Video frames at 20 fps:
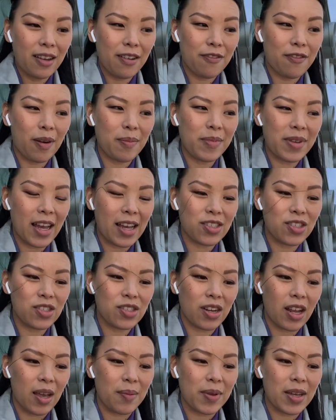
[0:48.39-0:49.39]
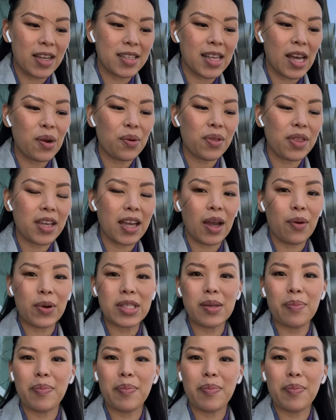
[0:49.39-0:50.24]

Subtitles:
from yesterday because I don't think I went